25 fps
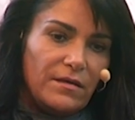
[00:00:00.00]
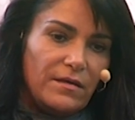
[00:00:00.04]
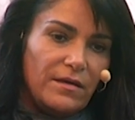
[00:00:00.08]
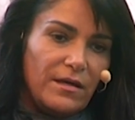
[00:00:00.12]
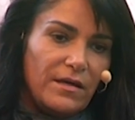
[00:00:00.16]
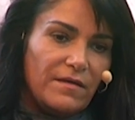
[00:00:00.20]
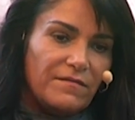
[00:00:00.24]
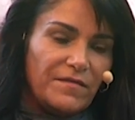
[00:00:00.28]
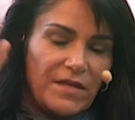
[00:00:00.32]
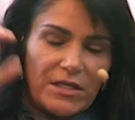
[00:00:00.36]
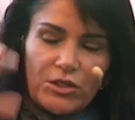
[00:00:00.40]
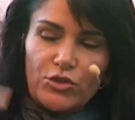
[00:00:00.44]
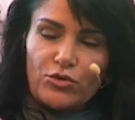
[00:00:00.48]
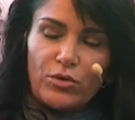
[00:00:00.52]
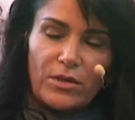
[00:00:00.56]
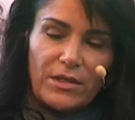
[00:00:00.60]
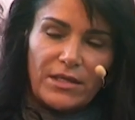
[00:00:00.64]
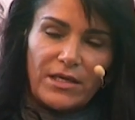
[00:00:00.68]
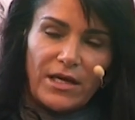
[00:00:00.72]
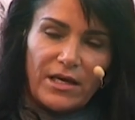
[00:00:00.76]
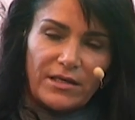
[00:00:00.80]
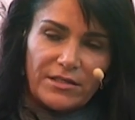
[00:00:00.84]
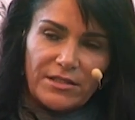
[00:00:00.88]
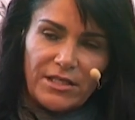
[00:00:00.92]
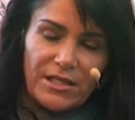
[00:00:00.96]
eventually
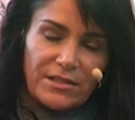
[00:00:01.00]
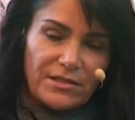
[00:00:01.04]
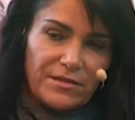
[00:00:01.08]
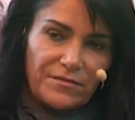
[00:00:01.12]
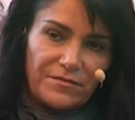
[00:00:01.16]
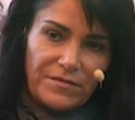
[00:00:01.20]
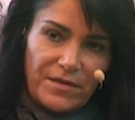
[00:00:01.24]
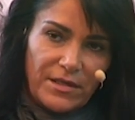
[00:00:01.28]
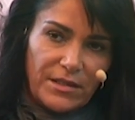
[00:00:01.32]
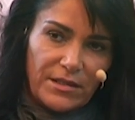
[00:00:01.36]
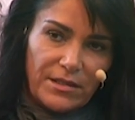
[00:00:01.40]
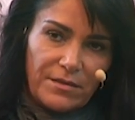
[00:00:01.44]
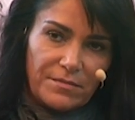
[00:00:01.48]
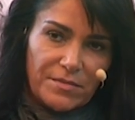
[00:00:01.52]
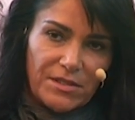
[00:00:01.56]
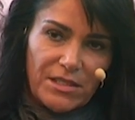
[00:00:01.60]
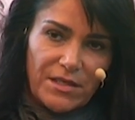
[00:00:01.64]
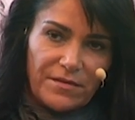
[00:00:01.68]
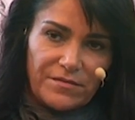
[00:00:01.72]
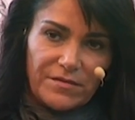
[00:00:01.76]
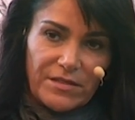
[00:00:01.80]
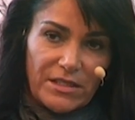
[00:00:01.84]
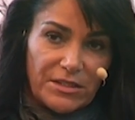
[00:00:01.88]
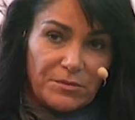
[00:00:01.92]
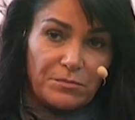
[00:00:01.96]
identified
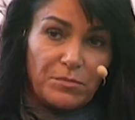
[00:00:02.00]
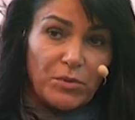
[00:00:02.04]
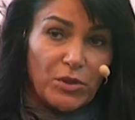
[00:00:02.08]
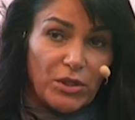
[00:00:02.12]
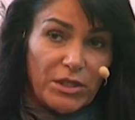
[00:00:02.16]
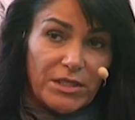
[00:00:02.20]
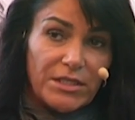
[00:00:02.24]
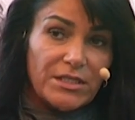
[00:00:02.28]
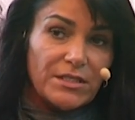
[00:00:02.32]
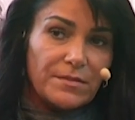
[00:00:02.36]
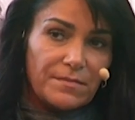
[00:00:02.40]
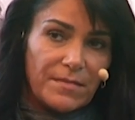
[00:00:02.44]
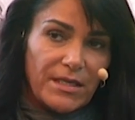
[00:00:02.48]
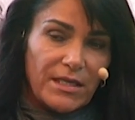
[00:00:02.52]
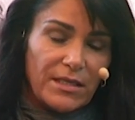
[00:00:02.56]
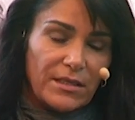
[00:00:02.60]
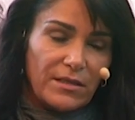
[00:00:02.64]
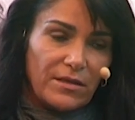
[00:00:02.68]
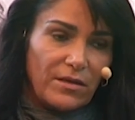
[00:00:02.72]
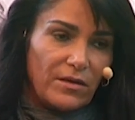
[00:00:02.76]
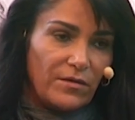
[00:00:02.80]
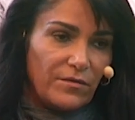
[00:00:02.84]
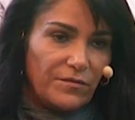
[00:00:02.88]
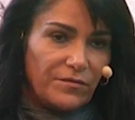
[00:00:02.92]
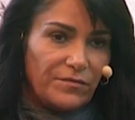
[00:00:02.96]
themselves as policemen
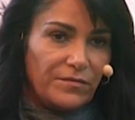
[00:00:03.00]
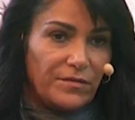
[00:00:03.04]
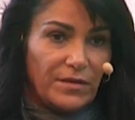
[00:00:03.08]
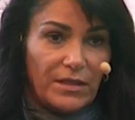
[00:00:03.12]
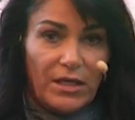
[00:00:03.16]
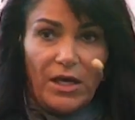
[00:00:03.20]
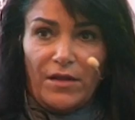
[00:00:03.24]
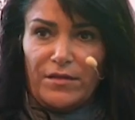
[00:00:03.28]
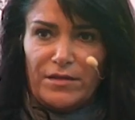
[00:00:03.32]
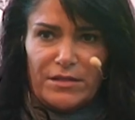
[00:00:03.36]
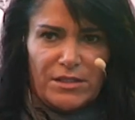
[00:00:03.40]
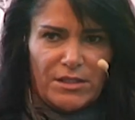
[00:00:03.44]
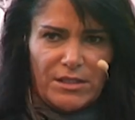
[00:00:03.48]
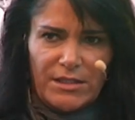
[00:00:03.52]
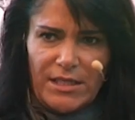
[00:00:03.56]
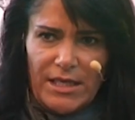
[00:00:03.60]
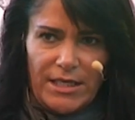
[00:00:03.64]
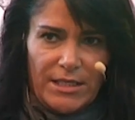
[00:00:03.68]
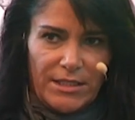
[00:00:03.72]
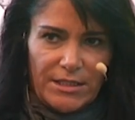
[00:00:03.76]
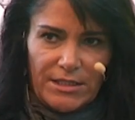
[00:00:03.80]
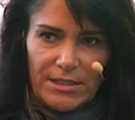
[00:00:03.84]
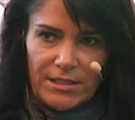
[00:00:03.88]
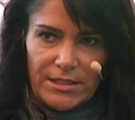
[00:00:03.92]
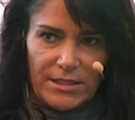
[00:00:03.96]
of another
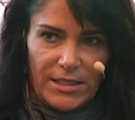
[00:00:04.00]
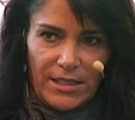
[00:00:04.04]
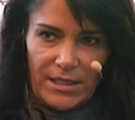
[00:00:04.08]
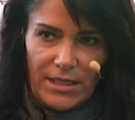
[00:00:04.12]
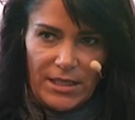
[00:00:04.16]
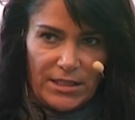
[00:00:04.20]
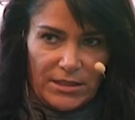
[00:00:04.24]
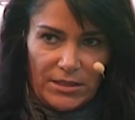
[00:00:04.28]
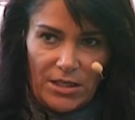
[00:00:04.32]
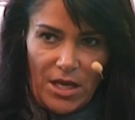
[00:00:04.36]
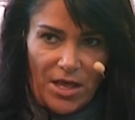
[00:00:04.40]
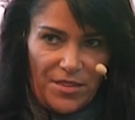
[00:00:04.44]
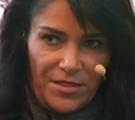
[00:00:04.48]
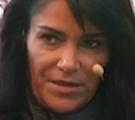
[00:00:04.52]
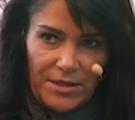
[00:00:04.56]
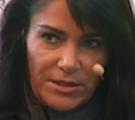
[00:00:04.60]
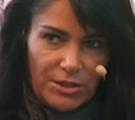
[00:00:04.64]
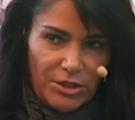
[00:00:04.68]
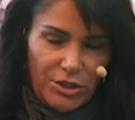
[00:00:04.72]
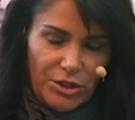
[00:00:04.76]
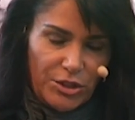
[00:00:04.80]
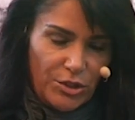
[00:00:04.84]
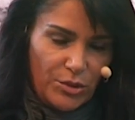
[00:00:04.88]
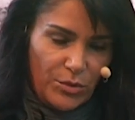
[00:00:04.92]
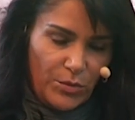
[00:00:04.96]
state that had nothing
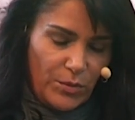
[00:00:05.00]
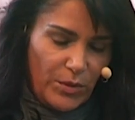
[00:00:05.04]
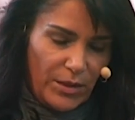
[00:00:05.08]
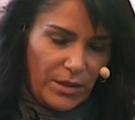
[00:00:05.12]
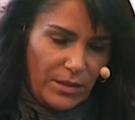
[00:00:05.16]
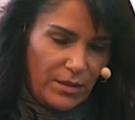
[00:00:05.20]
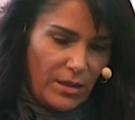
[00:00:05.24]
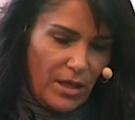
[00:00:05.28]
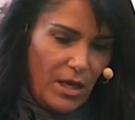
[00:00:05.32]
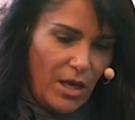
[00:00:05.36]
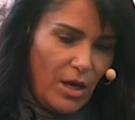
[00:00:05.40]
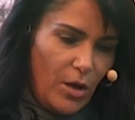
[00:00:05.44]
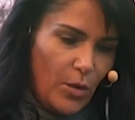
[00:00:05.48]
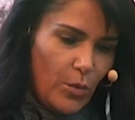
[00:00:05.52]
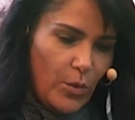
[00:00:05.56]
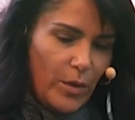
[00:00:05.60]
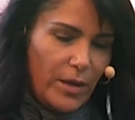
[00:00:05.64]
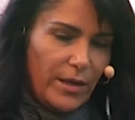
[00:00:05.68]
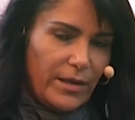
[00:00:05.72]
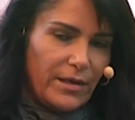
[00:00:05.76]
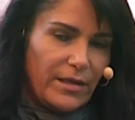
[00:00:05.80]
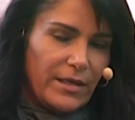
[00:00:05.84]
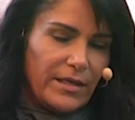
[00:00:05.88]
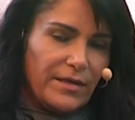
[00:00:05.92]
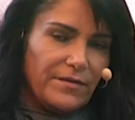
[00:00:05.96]
to do with where
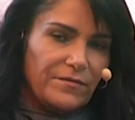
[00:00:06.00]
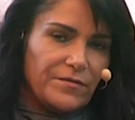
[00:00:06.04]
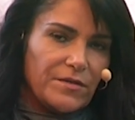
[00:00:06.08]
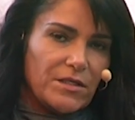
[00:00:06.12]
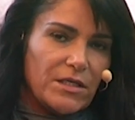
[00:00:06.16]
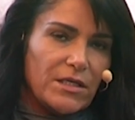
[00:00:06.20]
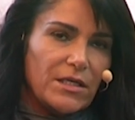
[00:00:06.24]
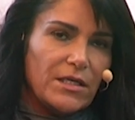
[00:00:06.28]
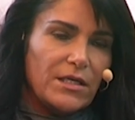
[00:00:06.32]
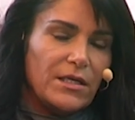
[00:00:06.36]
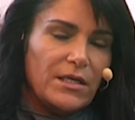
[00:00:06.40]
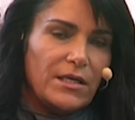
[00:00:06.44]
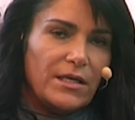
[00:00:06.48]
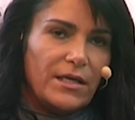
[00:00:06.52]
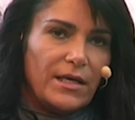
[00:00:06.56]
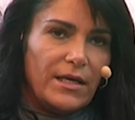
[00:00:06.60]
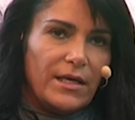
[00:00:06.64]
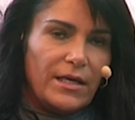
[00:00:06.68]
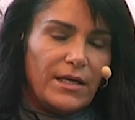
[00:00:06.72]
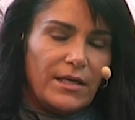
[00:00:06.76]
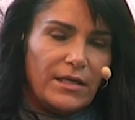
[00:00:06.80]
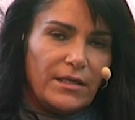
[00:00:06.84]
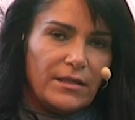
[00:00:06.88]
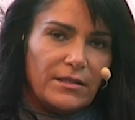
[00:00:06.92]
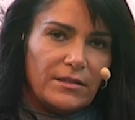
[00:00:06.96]
I lived.
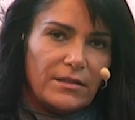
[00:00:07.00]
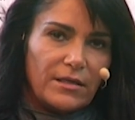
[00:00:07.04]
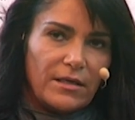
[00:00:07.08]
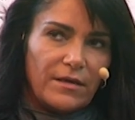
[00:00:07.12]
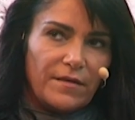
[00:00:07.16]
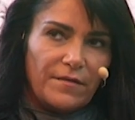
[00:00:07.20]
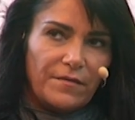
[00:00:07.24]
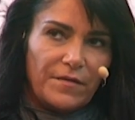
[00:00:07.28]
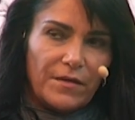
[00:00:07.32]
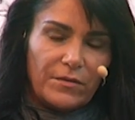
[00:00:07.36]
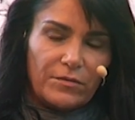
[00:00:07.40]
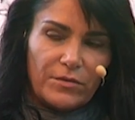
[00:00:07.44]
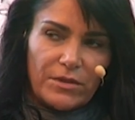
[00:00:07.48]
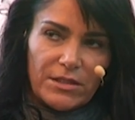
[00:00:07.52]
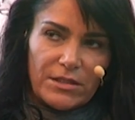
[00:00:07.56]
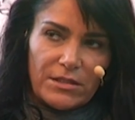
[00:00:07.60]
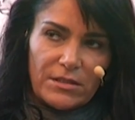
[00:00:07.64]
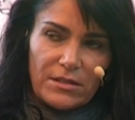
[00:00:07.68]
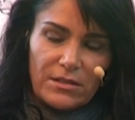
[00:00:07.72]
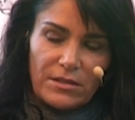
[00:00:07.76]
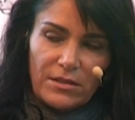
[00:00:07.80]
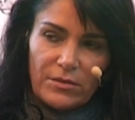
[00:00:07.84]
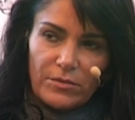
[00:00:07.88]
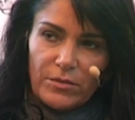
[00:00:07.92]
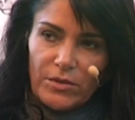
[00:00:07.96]
And
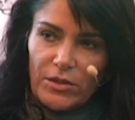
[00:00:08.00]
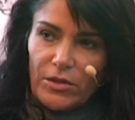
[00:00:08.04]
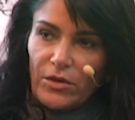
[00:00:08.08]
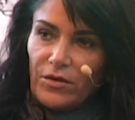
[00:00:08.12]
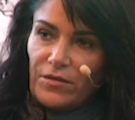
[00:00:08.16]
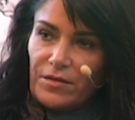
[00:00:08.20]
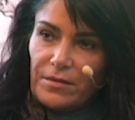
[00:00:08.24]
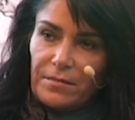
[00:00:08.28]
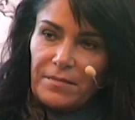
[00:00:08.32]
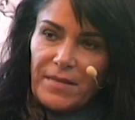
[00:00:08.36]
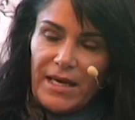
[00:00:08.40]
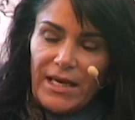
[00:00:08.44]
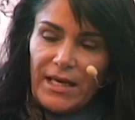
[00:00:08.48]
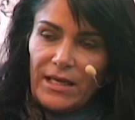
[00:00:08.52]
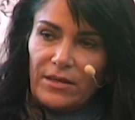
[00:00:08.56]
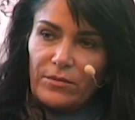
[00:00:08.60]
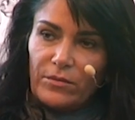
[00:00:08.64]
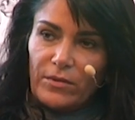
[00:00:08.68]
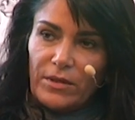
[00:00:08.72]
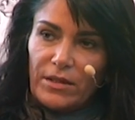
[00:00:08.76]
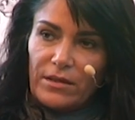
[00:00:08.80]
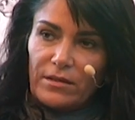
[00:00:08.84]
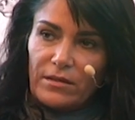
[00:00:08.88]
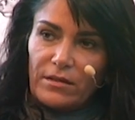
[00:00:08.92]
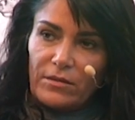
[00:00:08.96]
there were other men
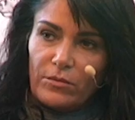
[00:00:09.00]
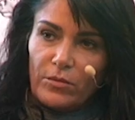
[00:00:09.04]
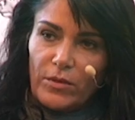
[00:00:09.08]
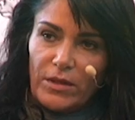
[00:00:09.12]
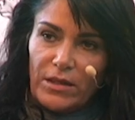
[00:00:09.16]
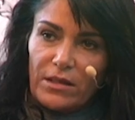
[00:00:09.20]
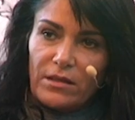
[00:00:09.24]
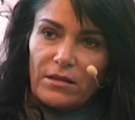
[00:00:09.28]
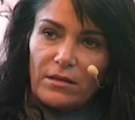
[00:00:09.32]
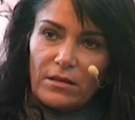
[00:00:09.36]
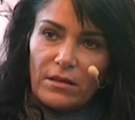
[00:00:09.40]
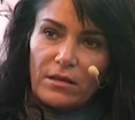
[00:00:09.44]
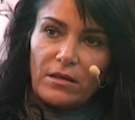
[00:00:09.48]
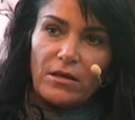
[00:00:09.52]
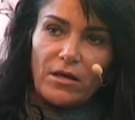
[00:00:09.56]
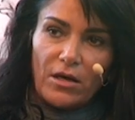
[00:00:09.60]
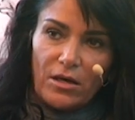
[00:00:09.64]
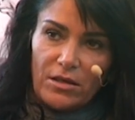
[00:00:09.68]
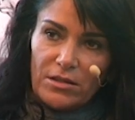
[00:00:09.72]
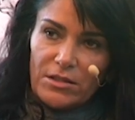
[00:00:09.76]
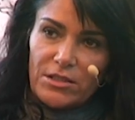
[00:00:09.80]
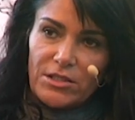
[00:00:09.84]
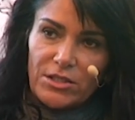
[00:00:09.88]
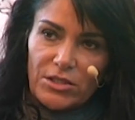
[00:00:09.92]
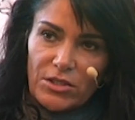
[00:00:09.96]
with
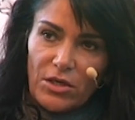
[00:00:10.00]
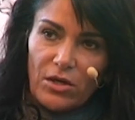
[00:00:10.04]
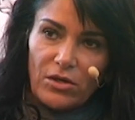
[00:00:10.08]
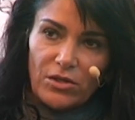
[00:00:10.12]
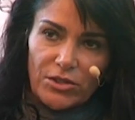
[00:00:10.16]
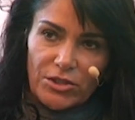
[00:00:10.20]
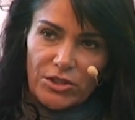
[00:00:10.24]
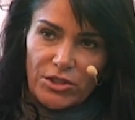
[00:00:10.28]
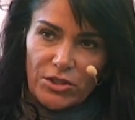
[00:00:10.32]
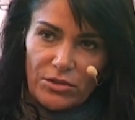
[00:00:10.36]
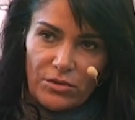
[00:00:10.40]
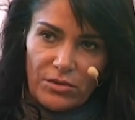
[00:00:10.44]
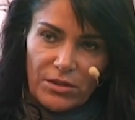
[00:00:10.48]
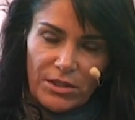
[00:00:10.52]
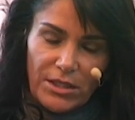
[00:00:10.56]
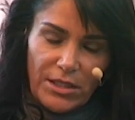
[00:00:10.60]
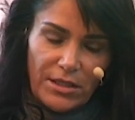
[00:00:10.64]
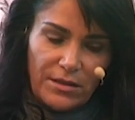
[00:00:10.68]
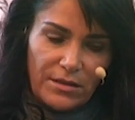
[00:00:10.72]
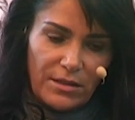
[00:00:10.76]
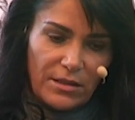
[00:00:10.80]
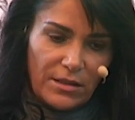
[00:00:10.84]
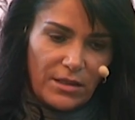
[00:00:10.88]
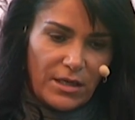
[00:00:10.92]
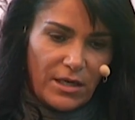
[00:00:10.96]
guns also
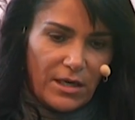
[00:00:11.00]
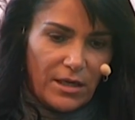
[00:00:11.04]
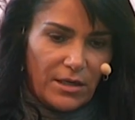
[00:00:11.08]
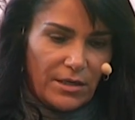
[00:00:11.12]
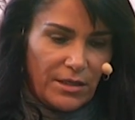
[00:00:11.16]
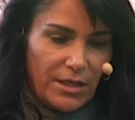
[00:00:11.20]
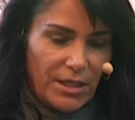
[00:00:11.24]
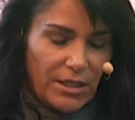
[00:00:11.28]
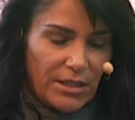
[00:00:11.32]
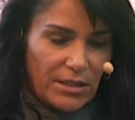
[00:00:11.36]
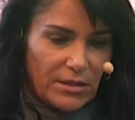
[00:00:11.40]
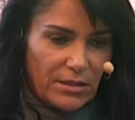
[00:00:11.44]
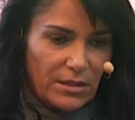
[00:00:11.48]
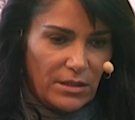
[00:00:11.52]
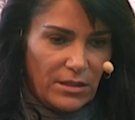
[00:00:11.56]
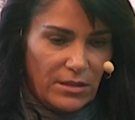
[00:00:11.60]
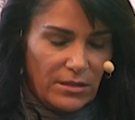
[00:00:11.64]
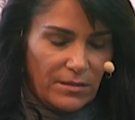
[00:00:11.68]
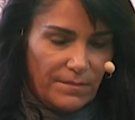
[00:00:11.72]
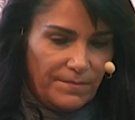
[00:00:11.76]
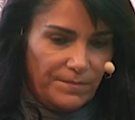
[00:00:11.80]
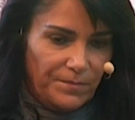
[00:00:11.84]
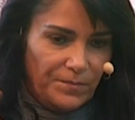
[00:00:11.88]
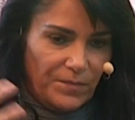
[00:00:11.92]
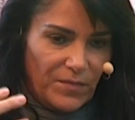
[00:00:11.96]
in the car
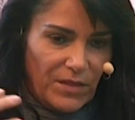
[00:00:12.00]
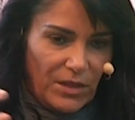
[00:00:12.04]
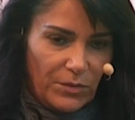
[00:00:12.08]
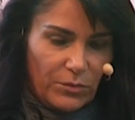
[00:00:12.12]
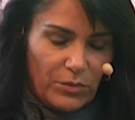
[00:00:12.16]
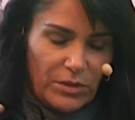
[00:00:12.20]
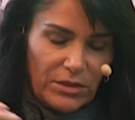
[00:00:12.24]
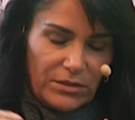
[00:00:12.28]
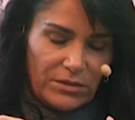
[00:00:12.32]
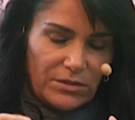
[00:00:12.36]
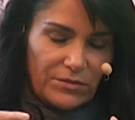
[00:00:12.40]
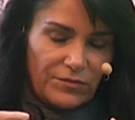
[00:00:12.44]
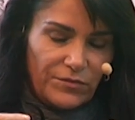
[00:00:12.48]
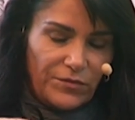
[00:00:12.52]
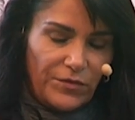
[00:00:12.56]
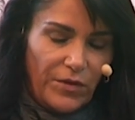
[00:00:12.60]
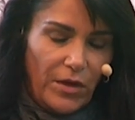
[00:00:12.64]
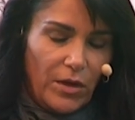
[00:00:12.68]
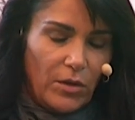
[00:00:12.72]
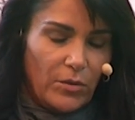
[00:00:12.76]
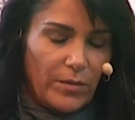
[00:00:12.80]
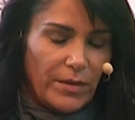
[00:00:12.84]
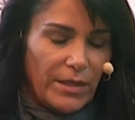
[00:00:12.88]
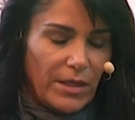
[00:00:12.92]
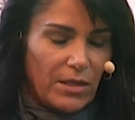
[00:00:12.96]
that was
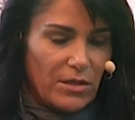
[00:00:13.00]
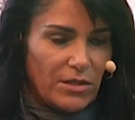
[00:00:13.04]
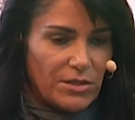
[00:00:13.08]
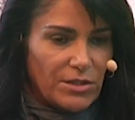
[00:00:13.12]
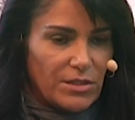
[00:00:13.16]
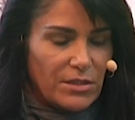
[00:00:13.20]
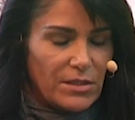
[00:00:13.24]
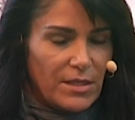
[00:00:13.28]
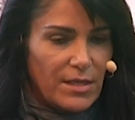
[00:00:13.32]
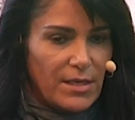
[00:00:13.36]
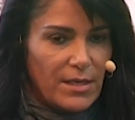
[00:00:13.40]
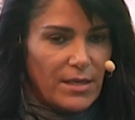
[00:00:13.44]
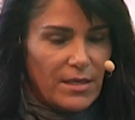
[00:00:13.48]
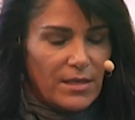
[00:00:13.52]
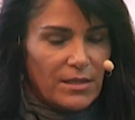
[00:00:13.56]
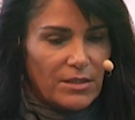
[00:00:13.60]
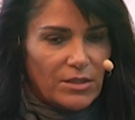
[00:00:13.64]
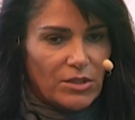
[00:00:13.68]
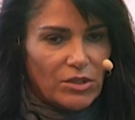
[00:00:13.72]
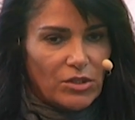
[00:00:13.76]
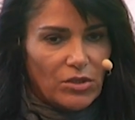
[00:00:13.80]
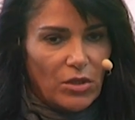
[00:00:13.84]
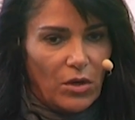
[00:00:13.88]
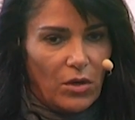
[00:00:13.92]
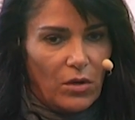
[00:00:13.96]
following us.
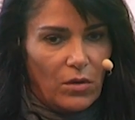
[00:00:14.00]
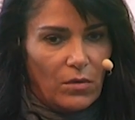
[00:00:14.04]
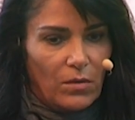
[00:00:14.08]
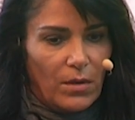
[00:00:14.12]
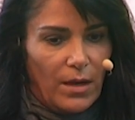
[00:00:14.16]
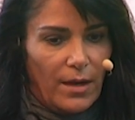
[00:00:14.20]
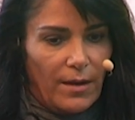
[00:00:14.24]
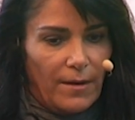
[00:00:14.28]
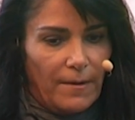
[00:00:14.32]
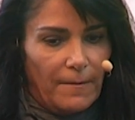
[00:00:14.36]
So